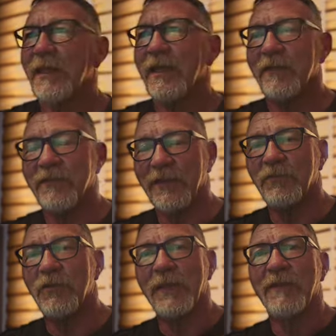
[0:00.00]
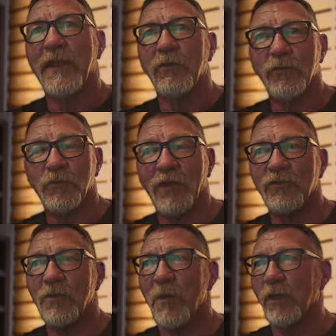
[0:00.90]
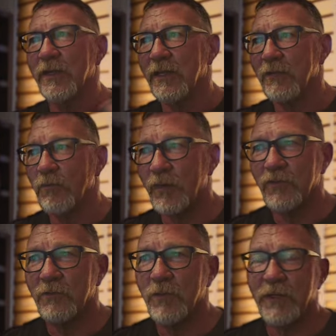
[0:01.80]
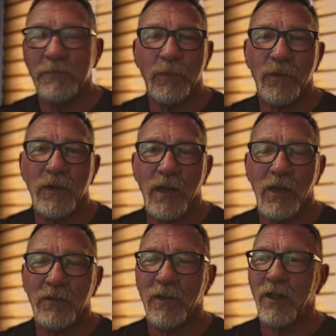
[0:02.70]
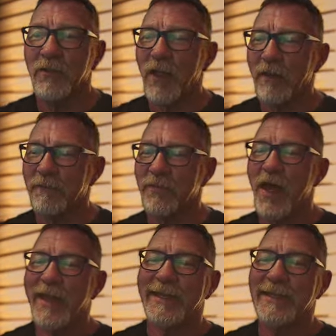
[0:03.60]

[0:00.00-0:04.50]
It seems to me that it was rushed to market. It wasn't really put a lot of thought